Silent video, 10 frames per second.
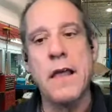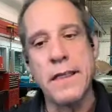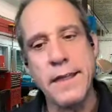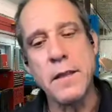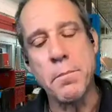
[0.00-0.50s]
I
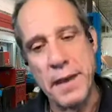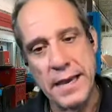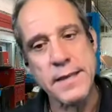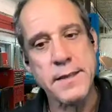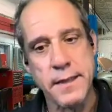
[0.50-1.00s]
think the
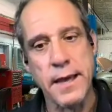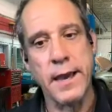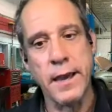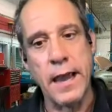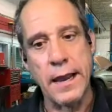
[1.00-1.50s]
biggest
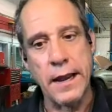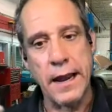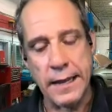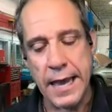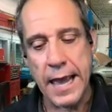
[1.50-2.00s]
thing, and
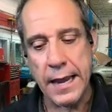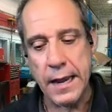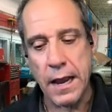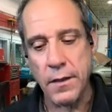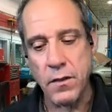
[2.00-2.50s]
again,